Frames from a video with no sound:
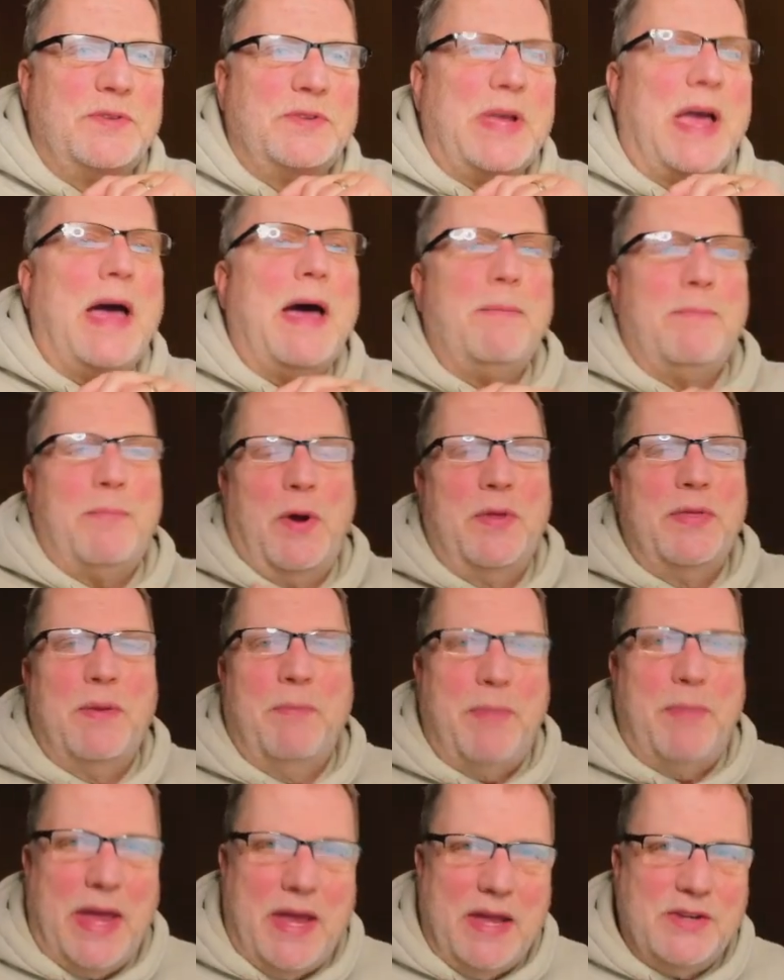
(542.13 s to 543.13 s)
top on the
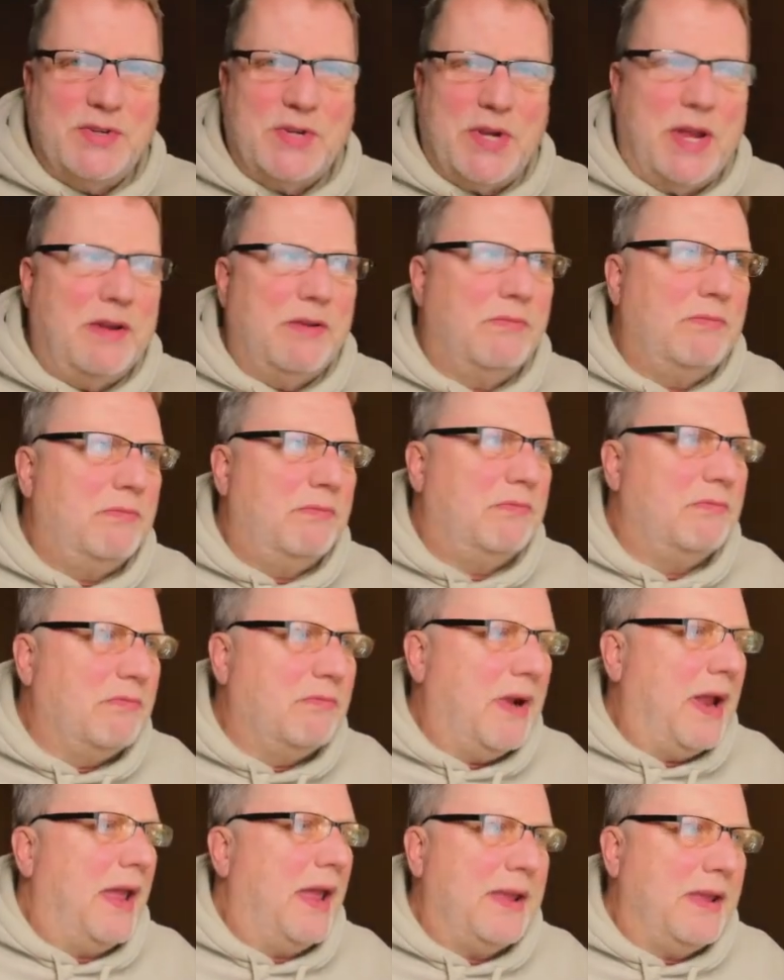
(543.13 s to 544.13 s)
page hint
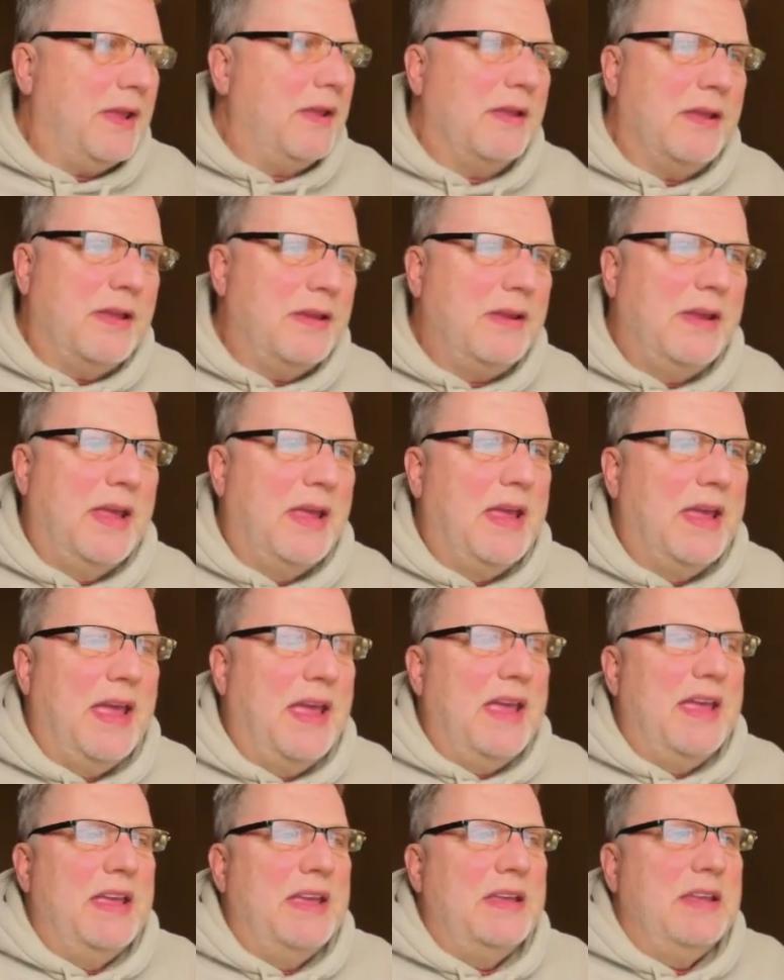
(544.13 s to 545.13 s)
ranking. And,
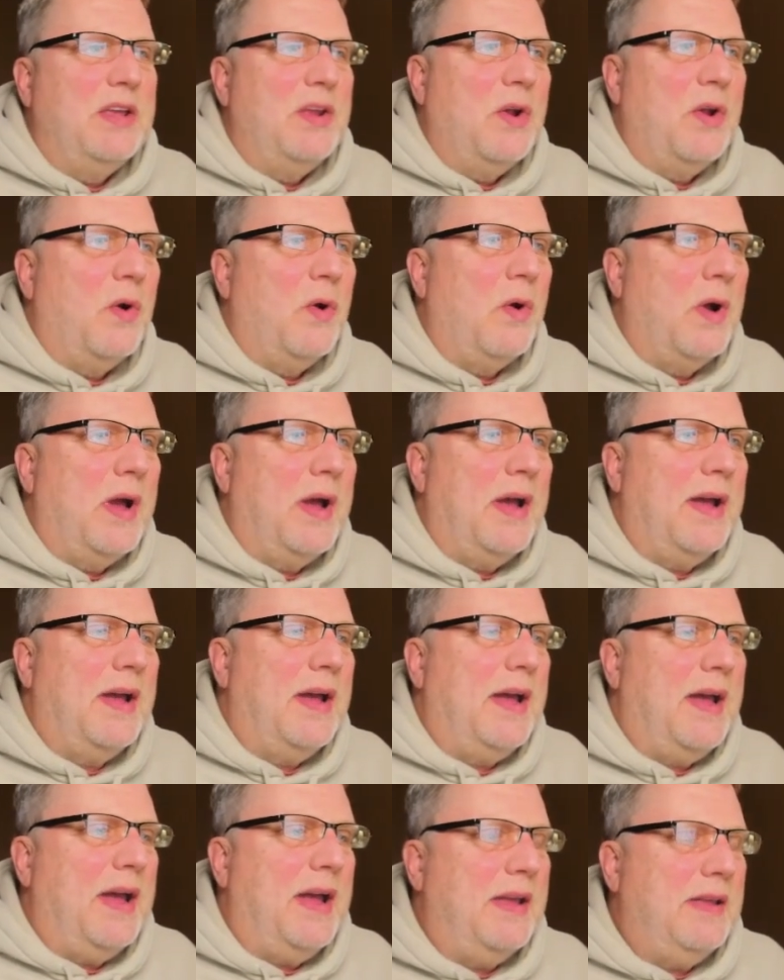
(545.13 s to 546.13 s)

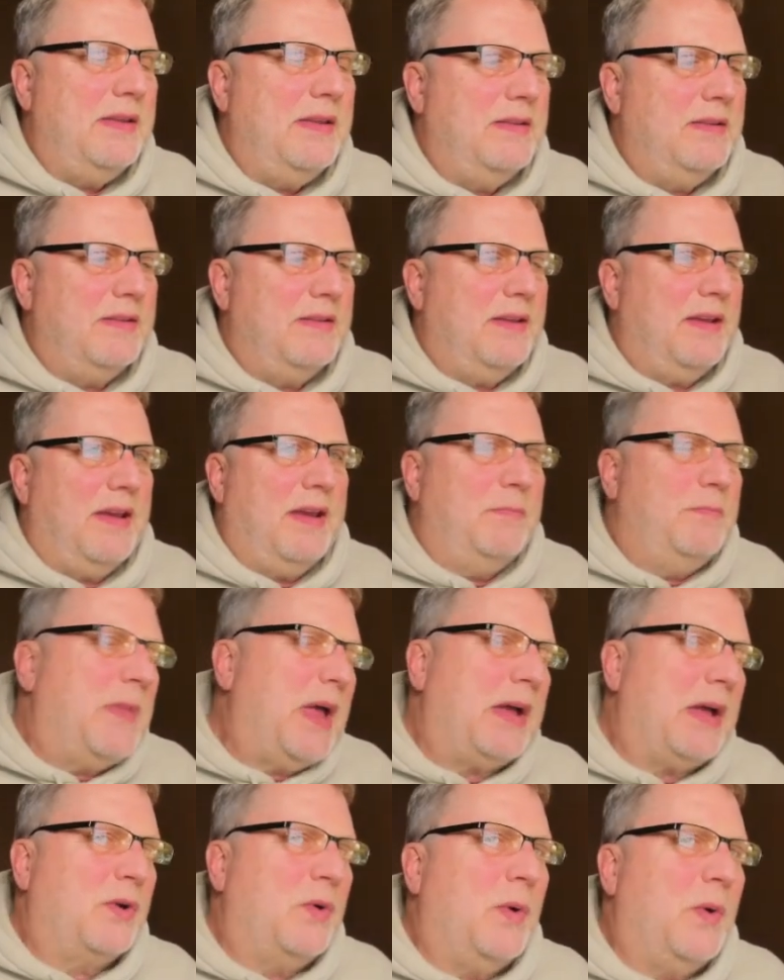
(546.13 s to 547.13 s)
I'm
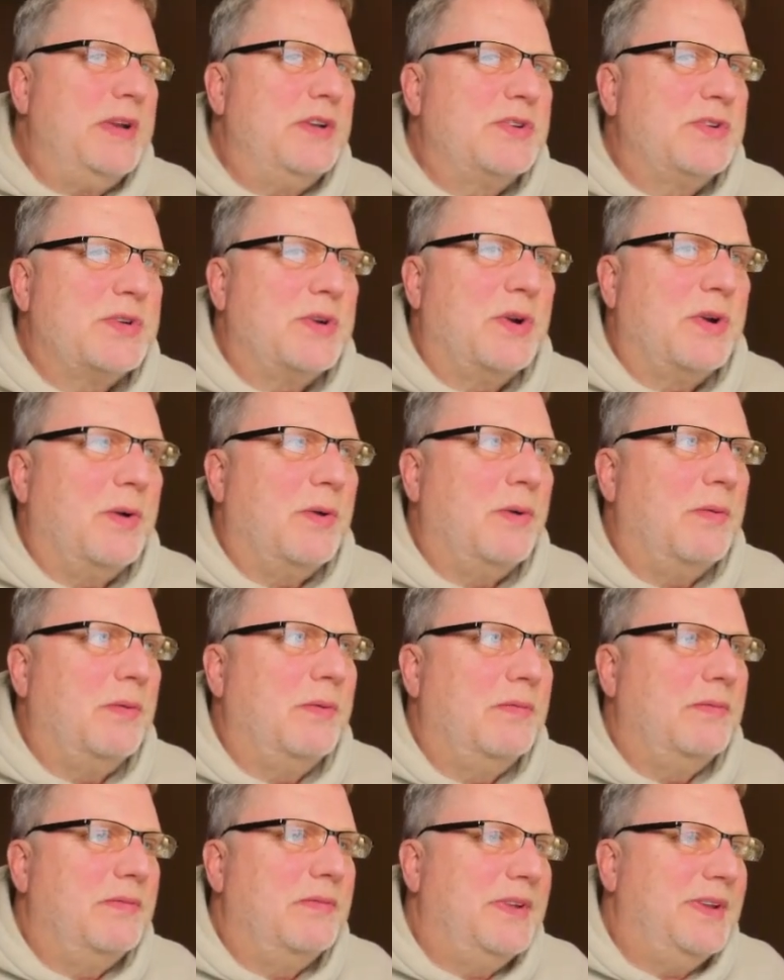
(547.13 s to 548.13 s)
not quite sure,
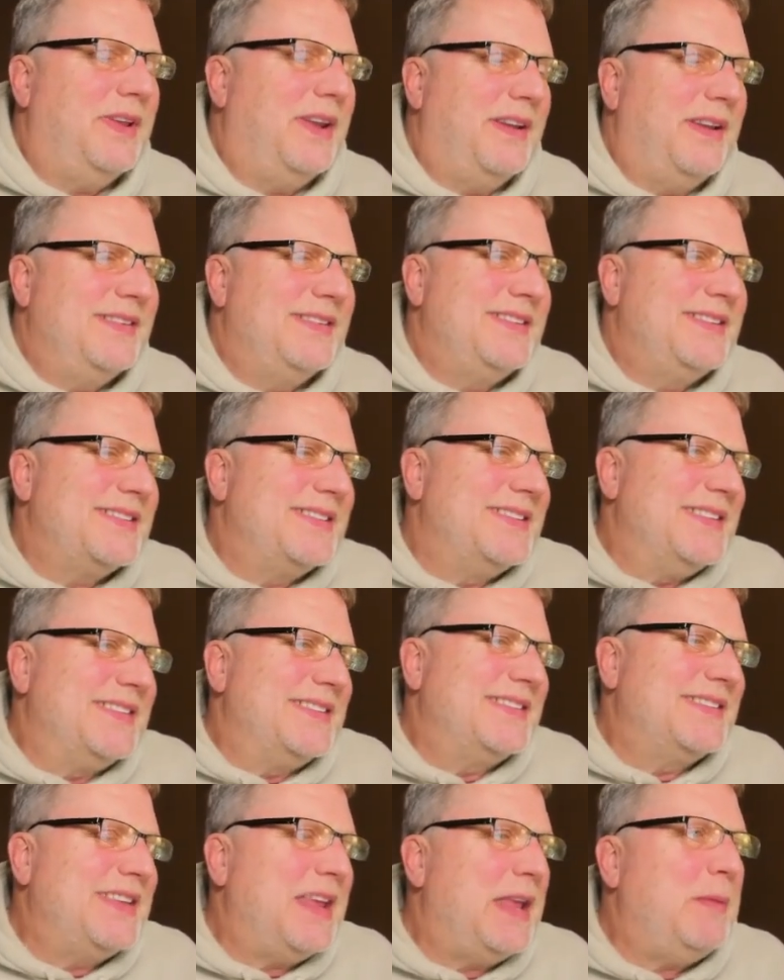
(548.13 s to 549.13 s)
it doesn't
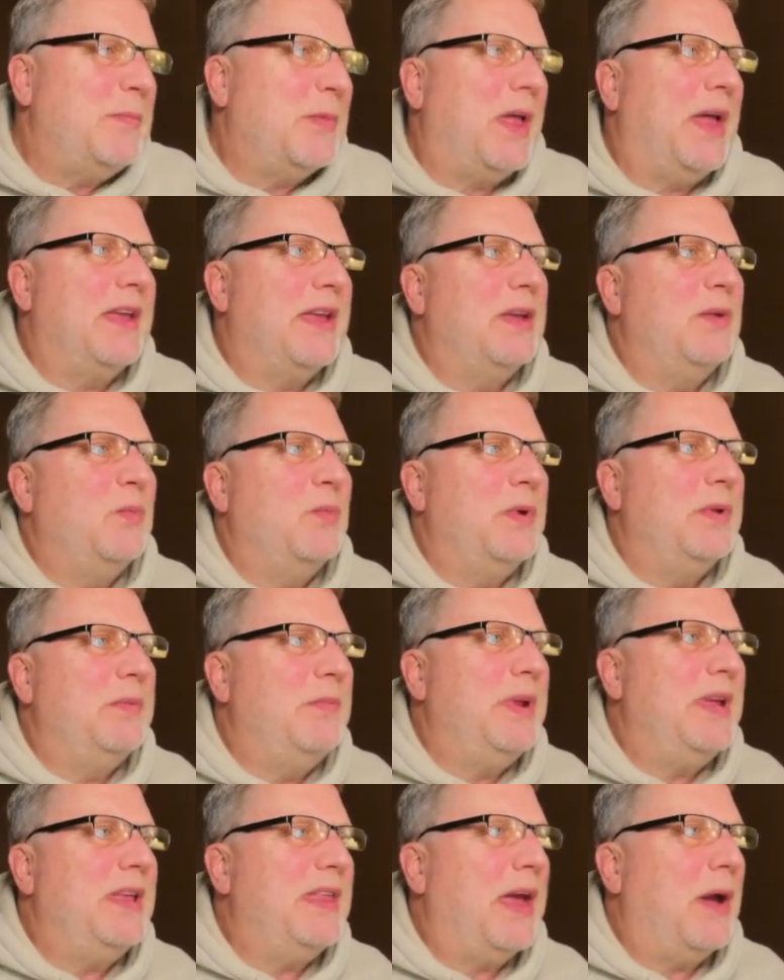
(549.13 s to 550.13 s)
seem like it would
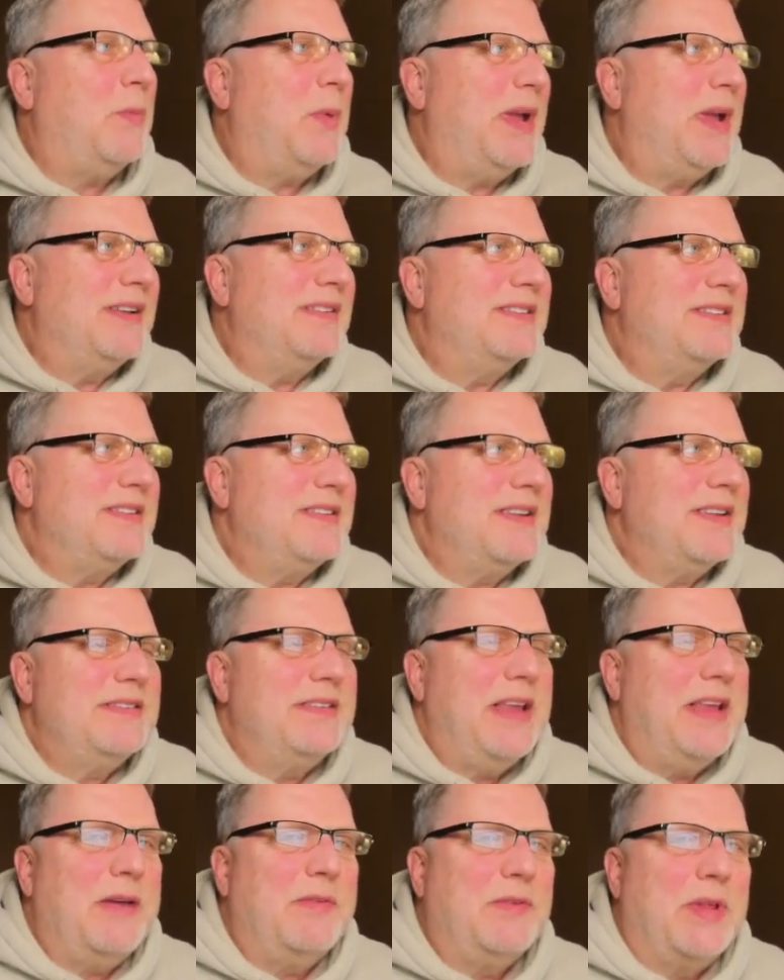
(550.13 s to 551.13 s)
be that way because it
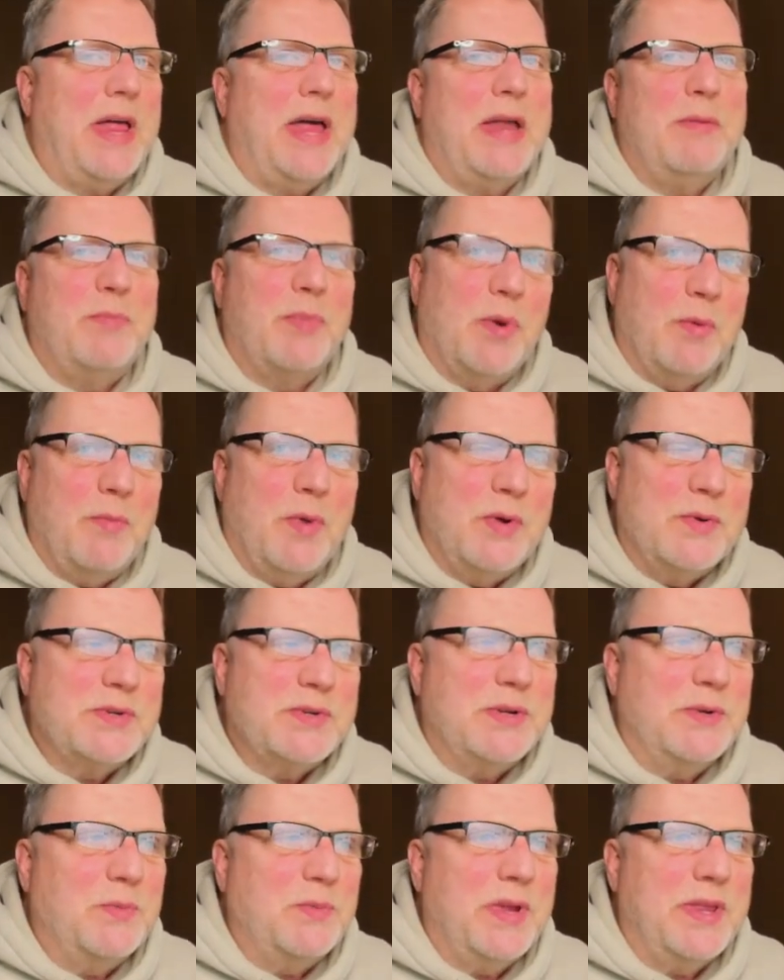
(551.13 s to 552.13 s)
doesn't have a lot of
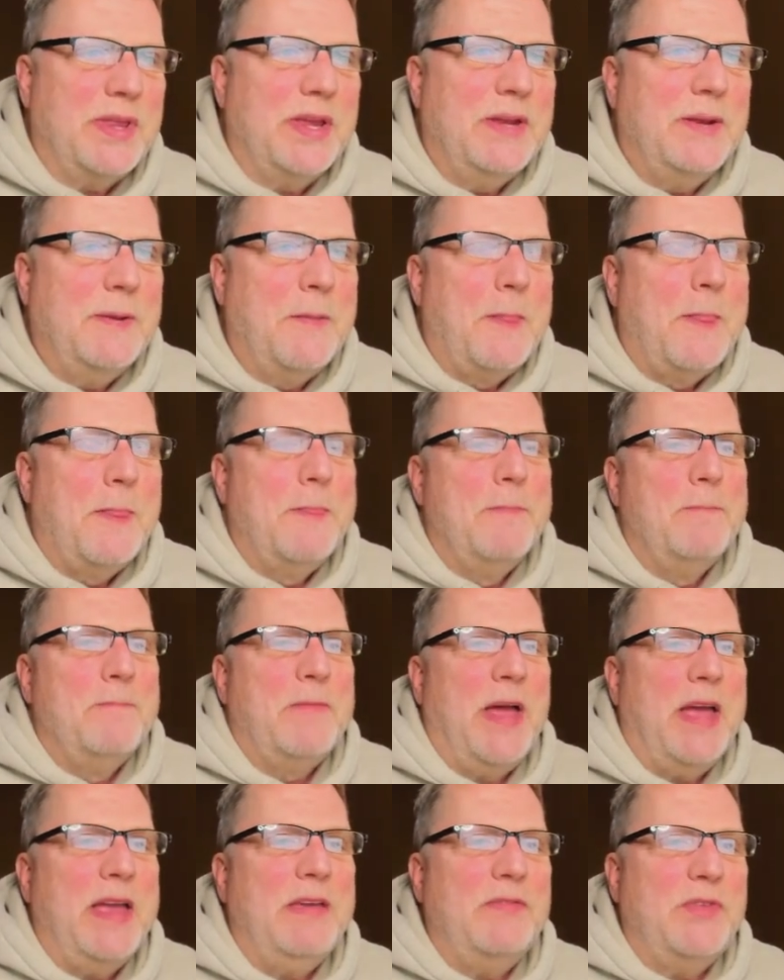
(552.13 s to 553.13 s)
promotion with it.
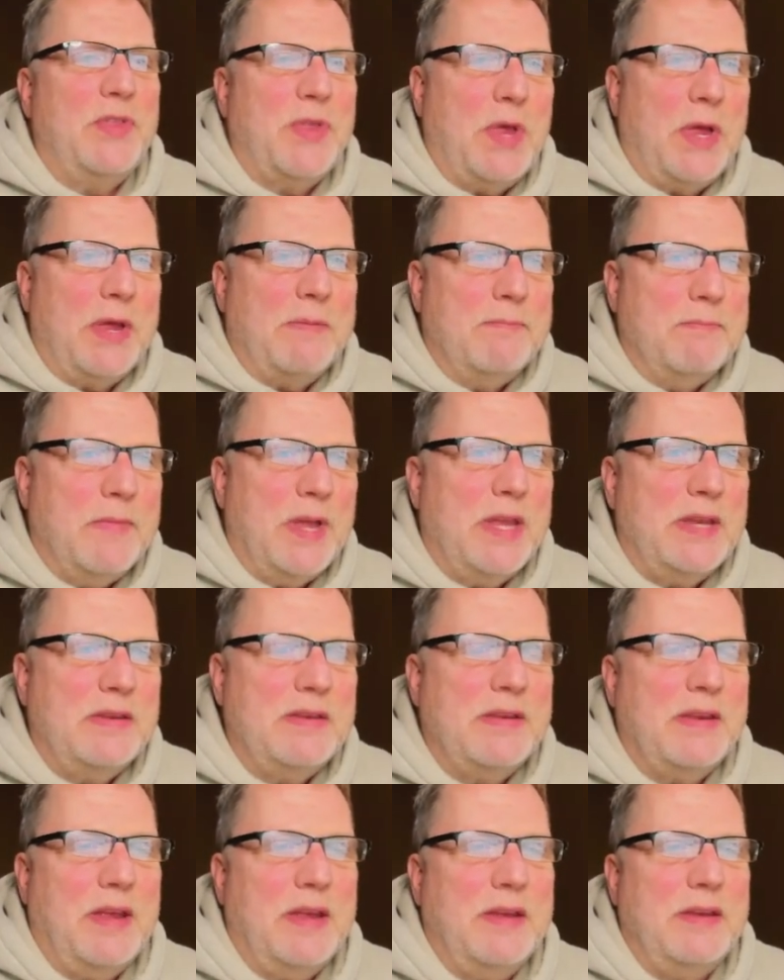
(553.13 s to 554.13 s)
I even think
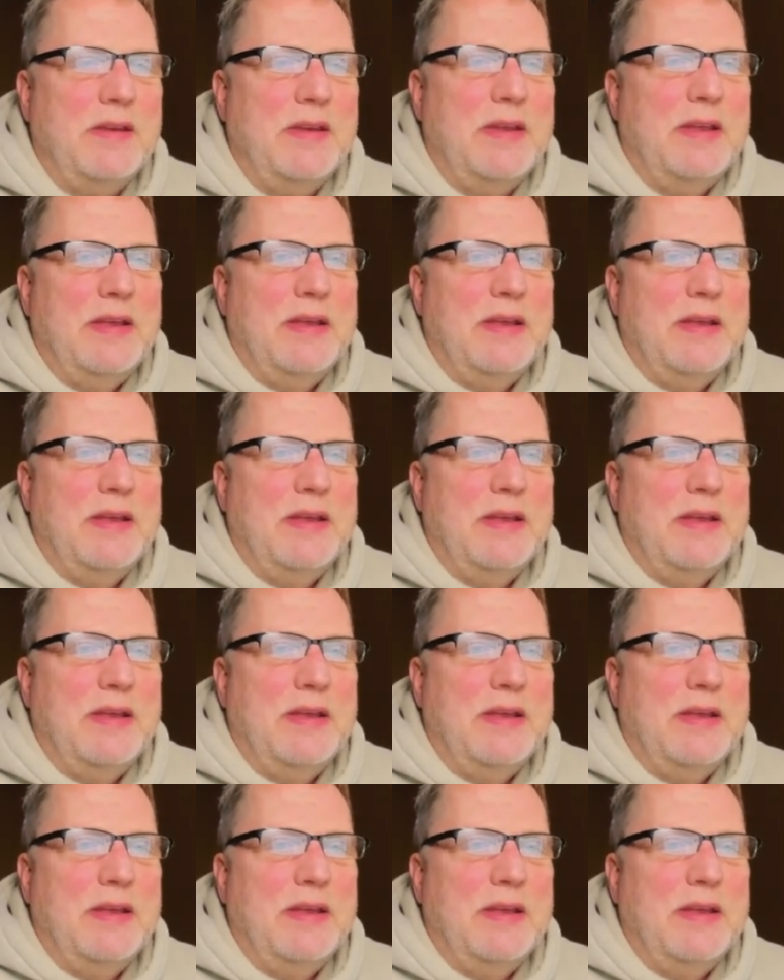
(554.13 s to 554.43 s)
Mint and